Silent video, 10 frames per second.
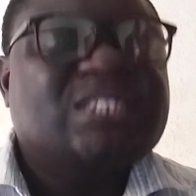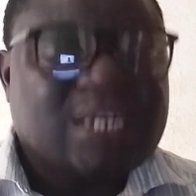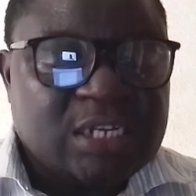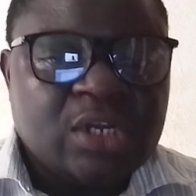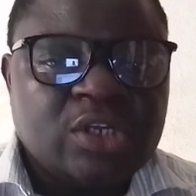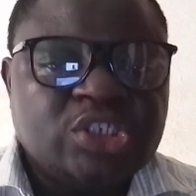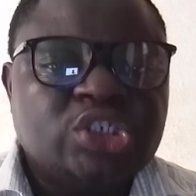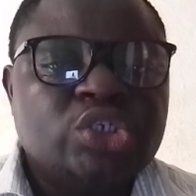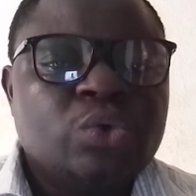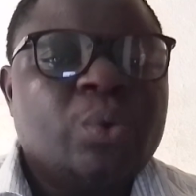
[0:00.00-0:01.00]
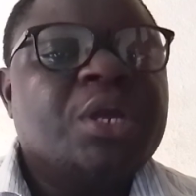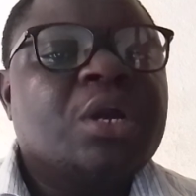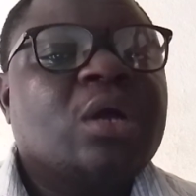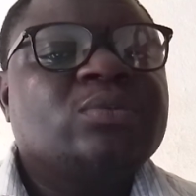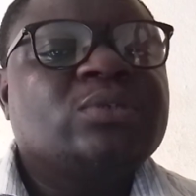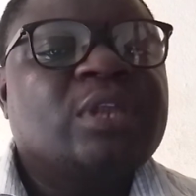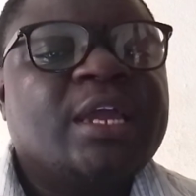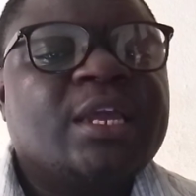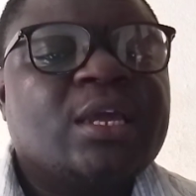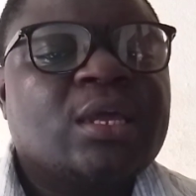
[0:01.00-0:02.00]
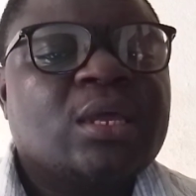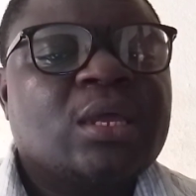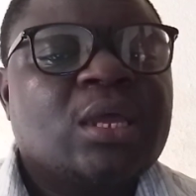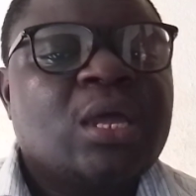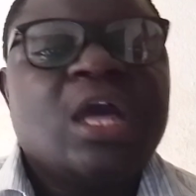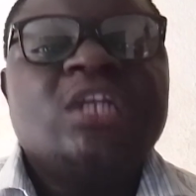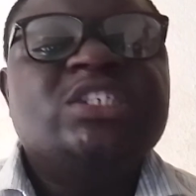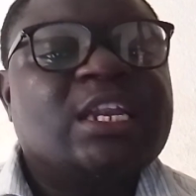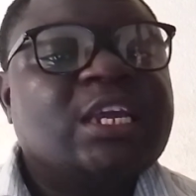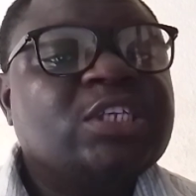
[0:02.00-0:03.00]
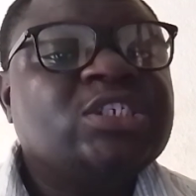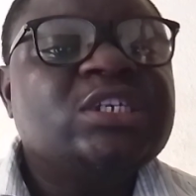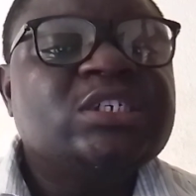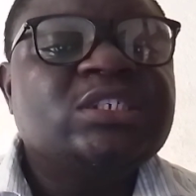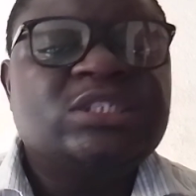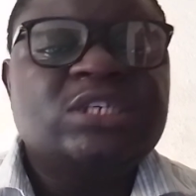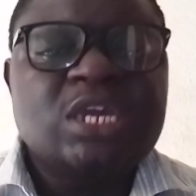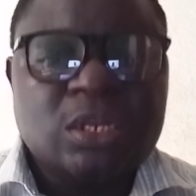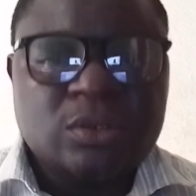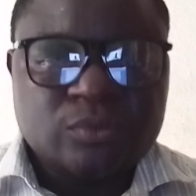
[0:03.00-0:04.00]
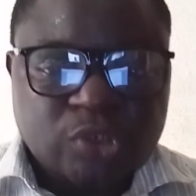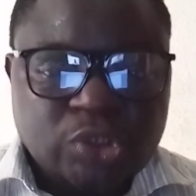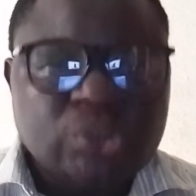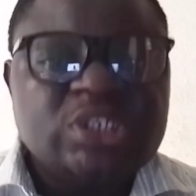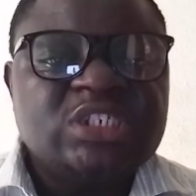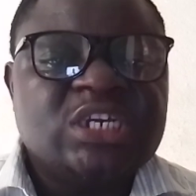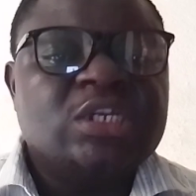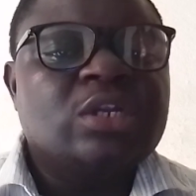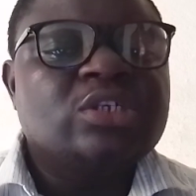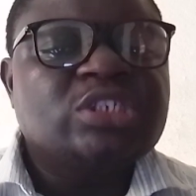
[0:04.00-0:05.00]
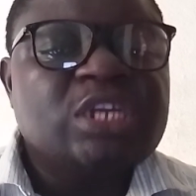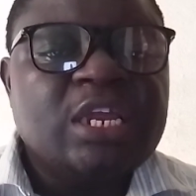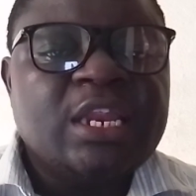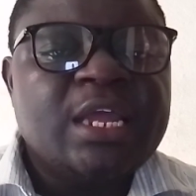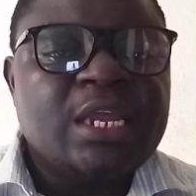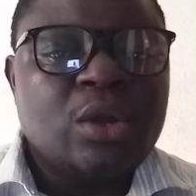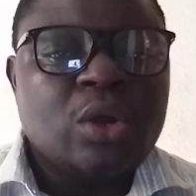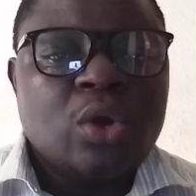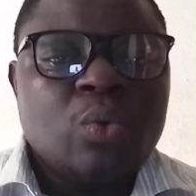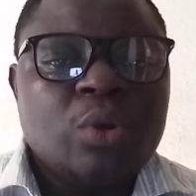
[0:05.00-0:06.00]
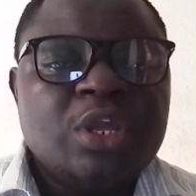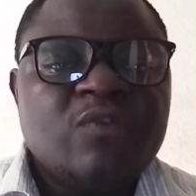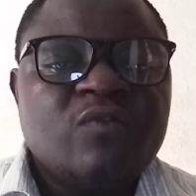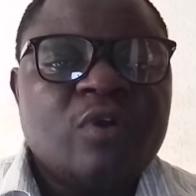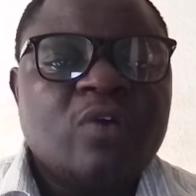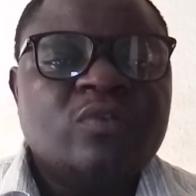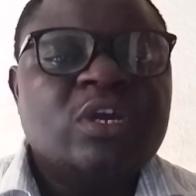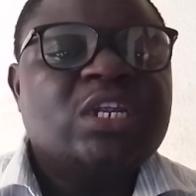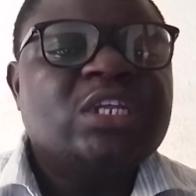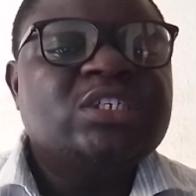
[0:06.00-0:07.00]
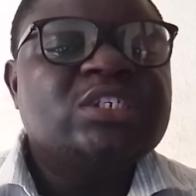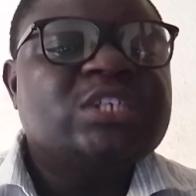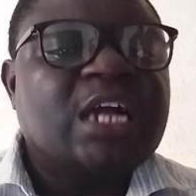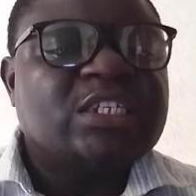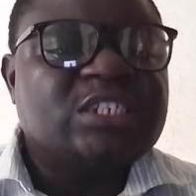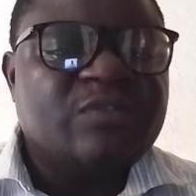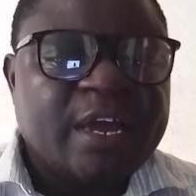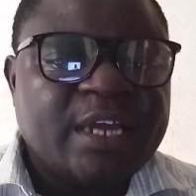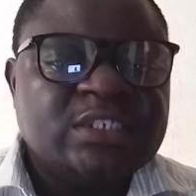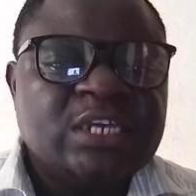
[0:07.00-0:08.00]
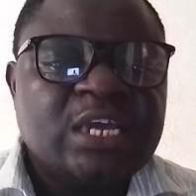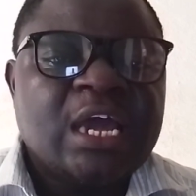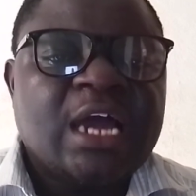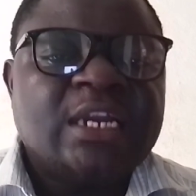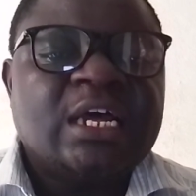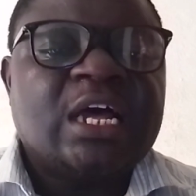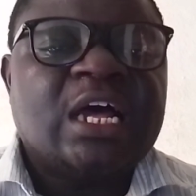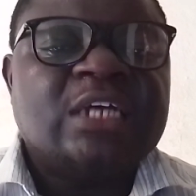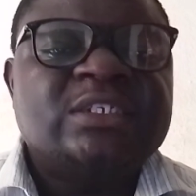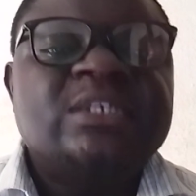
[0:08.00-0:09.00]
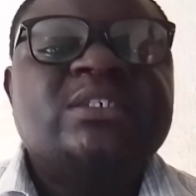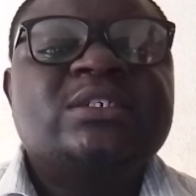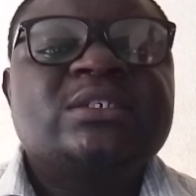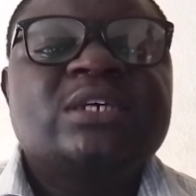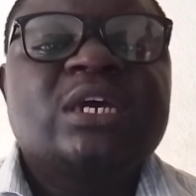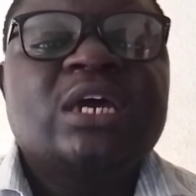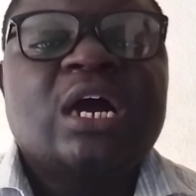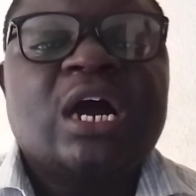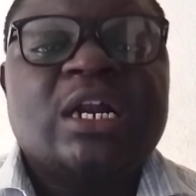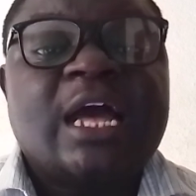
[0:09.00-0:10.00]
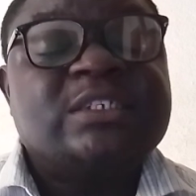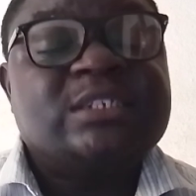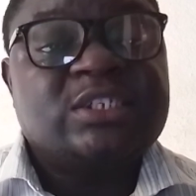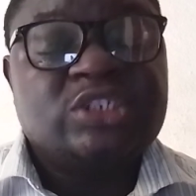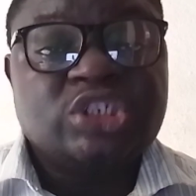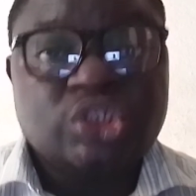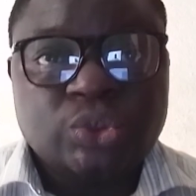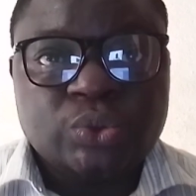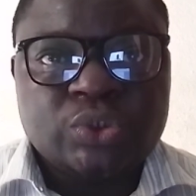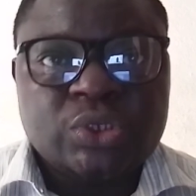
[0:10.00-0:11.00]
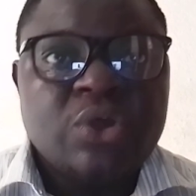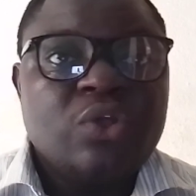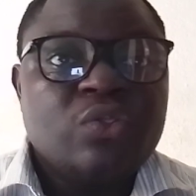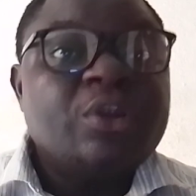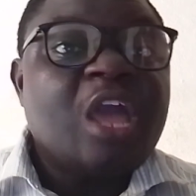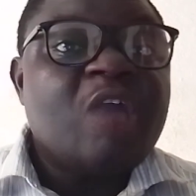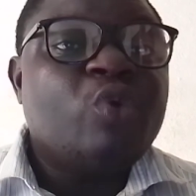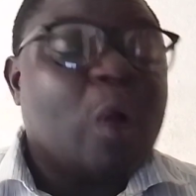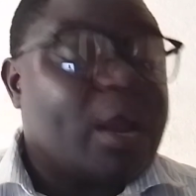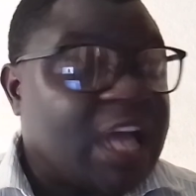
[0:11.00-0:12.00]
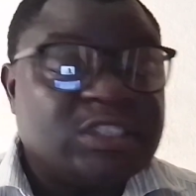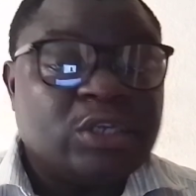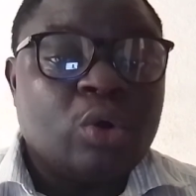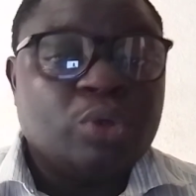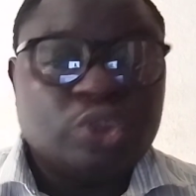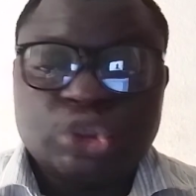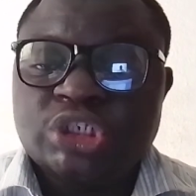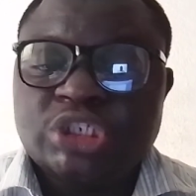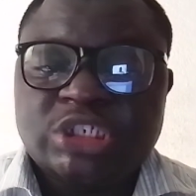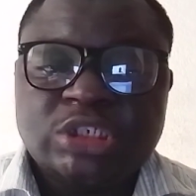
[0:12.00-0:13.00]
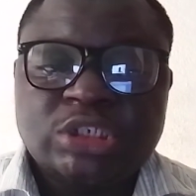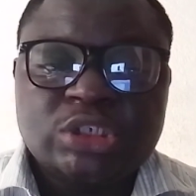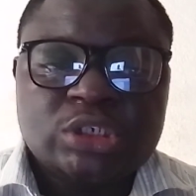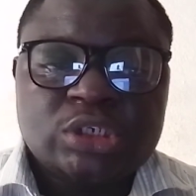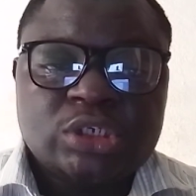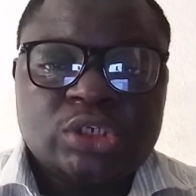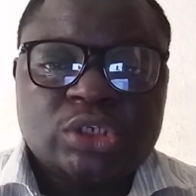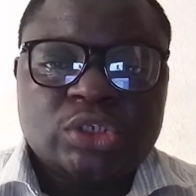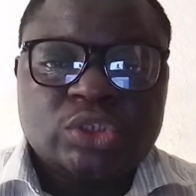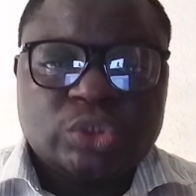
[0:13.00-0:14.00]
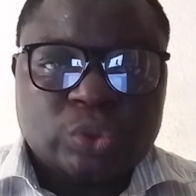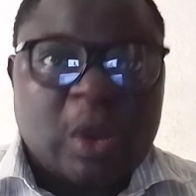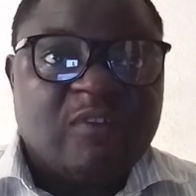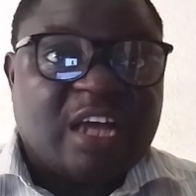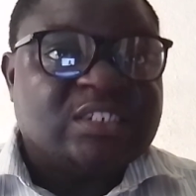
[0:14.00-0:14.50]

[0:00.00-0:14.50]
technology when it comes to learning. And challenges in using technology in learning will involve the digital divide and access issues. Not everyone has the opportunity to have